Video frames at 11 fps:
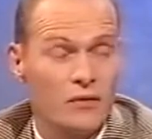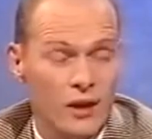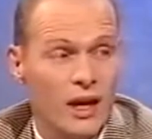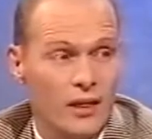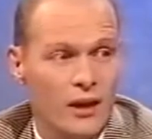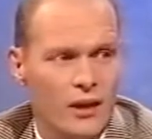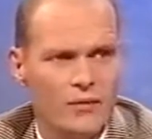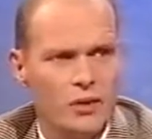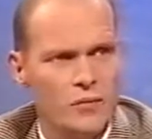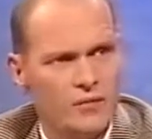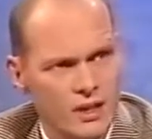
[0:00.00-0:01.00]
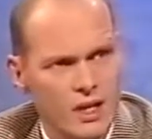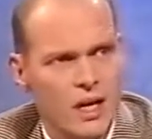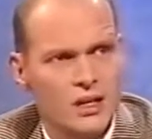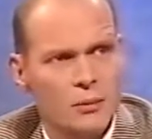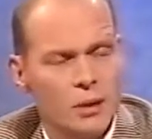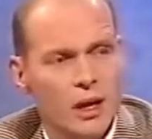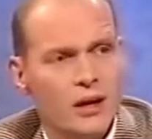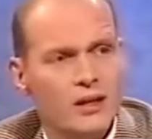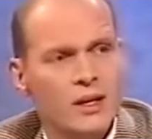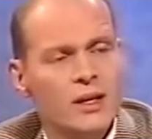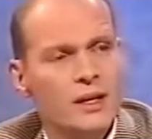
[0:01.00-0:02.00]
let's not forget that. They've some fantastic
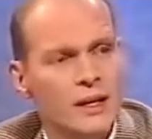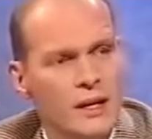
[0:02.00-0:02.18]
players.